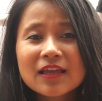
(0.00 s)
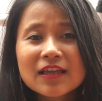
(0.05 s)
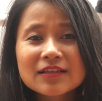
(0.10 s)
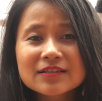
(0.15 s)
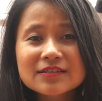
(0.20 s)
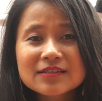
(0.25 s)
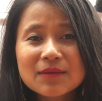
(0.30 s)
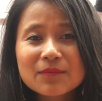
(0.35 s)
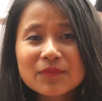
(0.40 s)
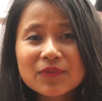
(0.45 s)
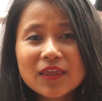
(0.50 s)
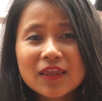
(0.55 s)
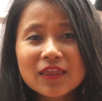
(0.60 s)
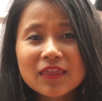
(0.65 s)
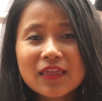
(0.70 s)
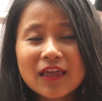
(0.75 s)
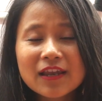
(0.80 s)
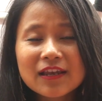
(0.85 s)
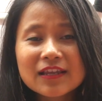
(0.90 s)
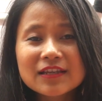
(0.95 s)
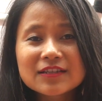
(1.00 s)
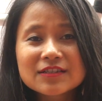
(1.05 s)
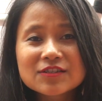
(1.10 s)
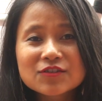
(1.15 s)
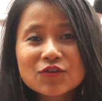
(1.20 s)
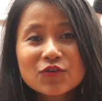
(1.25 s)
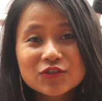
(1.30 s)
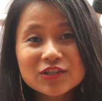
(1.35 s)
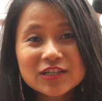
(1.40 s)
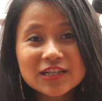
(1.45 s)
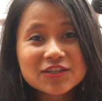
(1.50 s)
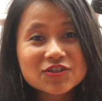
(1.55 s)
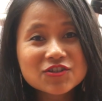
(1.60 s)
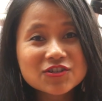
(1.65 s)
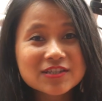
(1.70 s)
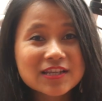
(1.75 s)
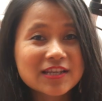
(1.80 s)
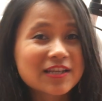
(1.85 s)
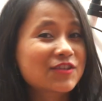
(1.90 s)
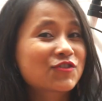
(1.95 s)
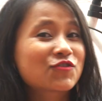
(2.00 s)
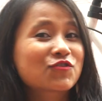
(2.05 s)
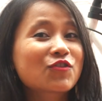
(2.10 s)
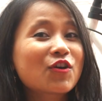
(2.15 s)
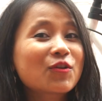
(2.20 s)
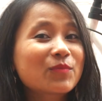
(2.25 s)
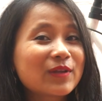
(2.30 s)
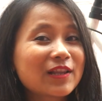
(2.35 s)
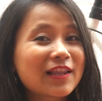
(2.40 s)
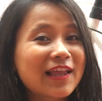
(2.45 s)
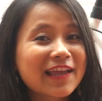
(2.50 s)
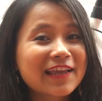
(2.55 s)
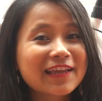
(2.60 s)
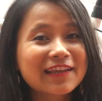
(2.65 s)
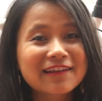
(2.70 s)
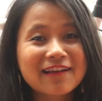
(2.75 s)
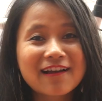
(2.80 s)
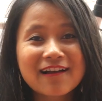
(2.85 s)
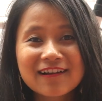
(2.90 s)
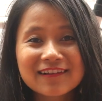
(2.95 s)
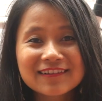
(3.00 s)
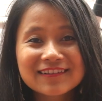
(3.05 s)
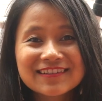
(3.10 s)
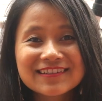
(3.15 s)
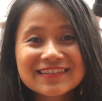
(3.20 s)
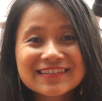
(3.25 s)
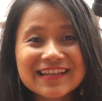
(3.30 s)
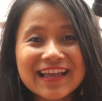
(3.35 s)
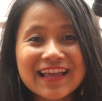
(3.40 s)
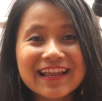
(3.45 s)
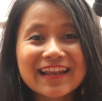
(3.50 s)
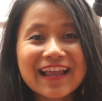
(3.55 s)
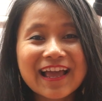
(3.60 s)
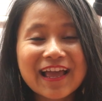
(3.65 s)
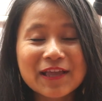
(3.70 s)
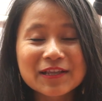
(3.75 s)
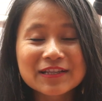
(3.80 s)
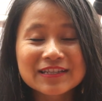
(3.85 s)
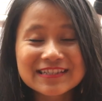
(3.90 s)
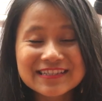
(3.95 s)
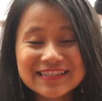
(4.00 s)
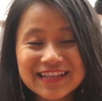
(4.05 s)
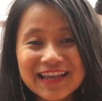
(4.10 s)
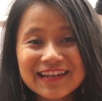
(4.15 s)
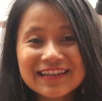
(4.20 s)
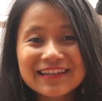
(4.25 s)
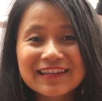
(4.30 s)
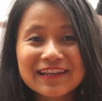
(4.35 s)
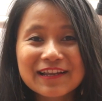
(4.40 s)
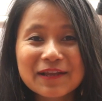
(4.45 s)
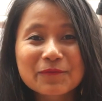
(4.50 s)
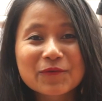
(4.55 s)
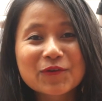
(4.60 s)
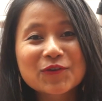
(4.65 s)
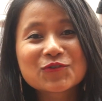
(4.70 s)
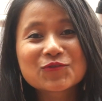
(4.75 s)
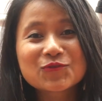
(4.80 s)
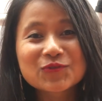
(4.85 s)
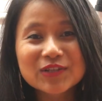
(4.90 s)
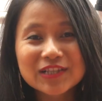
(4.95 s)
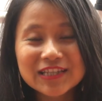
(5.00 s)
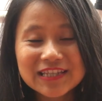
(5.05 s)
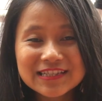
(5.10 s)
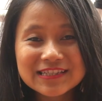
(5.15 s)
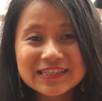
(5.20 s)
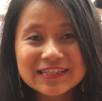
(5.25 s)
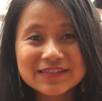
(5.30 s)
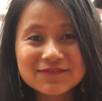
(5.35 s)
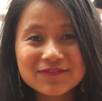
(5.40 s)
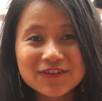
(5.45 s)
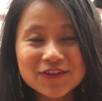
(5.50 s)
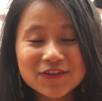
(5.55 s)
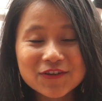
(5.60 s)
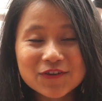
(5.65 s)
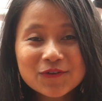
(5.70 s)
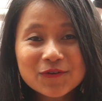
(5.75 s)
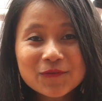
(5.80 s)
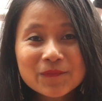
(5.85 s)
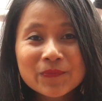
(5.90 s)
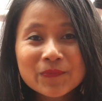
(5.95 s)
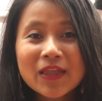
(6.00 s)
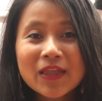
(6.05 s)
is something that is so delicious that it should not be lying in the hard disk, and I decided that I'm going to release this video.